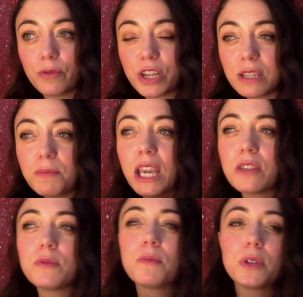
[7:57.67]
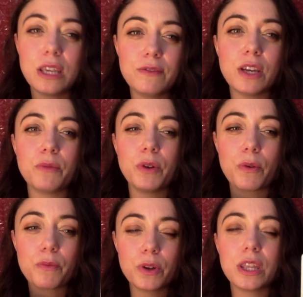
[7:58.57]
just because we believed it and we
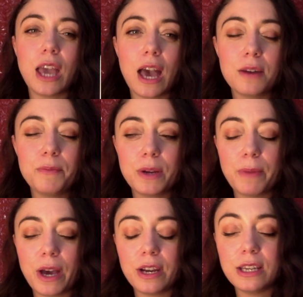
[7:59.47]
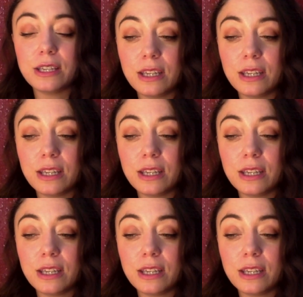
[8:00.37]
were really adamant about it